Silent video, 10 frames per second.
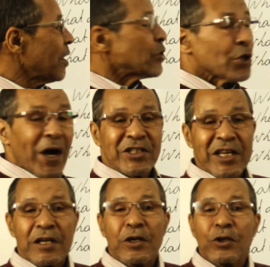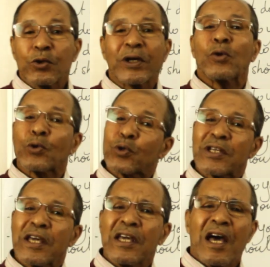So I said, you can also
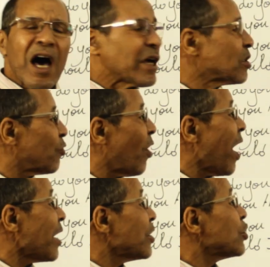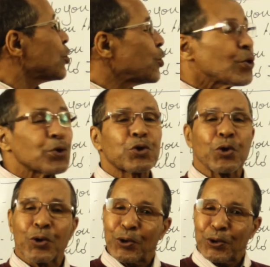say, I advise you
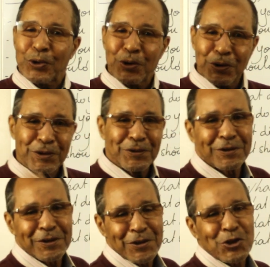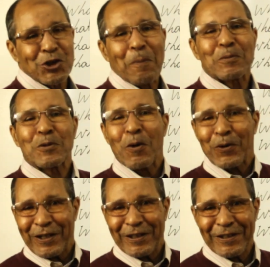to stop
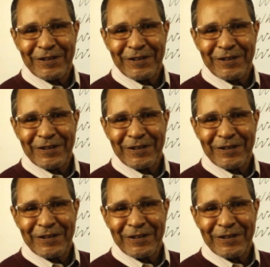smoking.